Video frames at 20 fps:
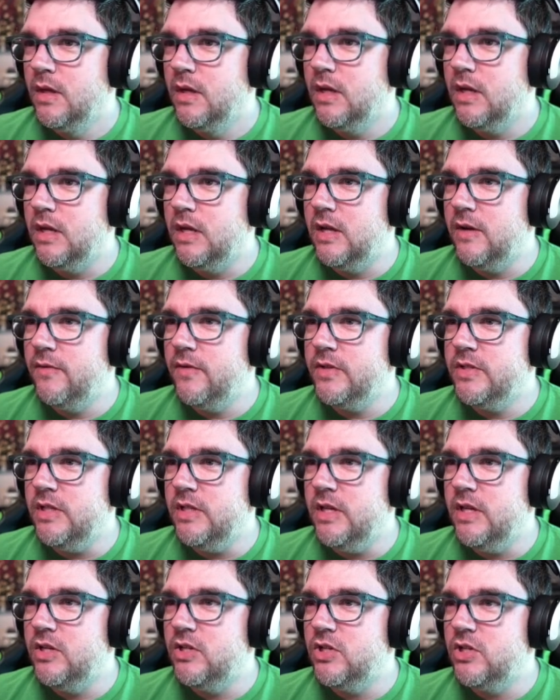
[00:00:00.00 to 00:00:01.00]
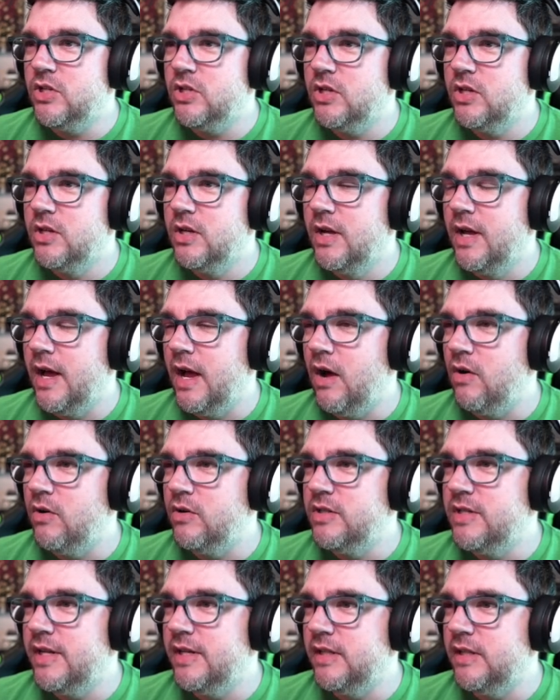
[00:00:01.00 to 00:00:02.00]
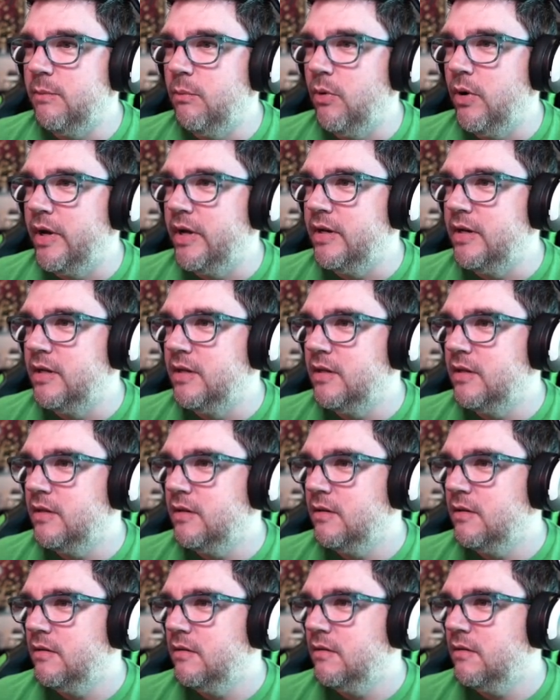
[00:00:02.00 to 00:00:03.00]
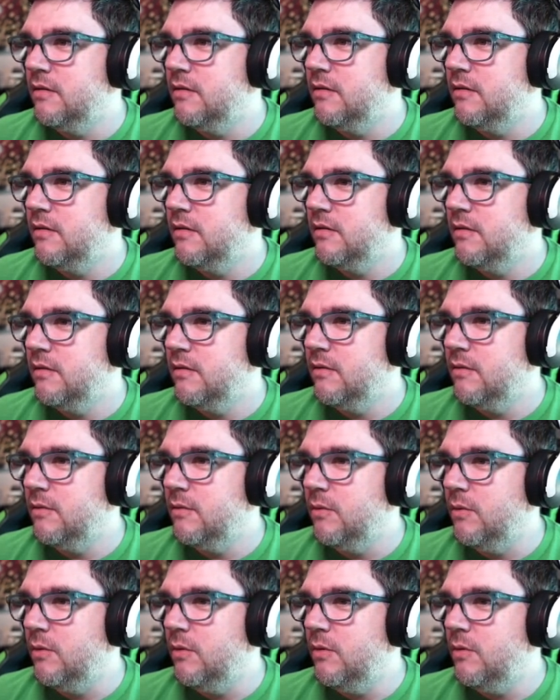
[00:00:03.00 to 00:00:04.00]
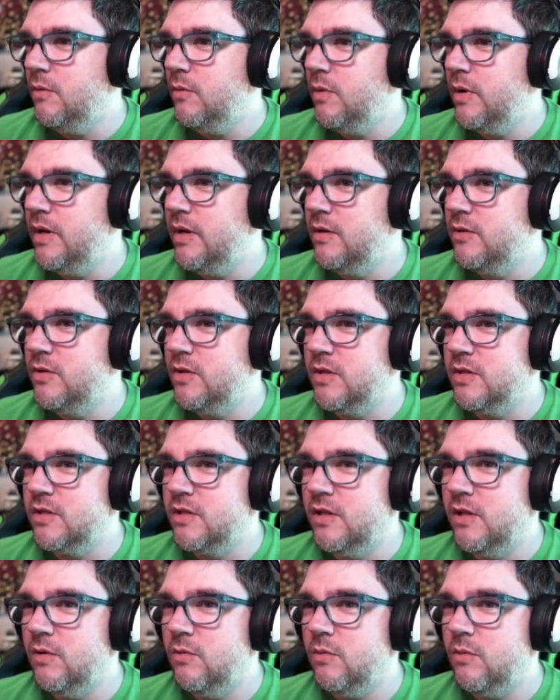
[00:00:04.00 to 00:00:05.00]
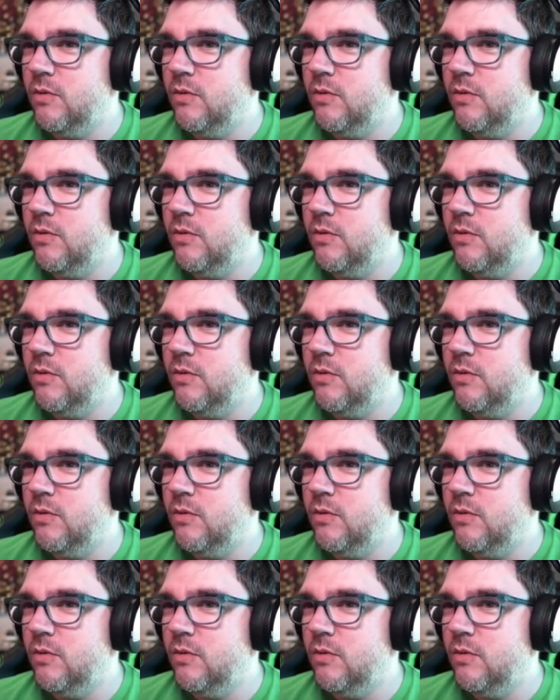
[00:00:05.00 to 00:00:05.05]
Give us each our daily bread. Oh, wait, he took his cloak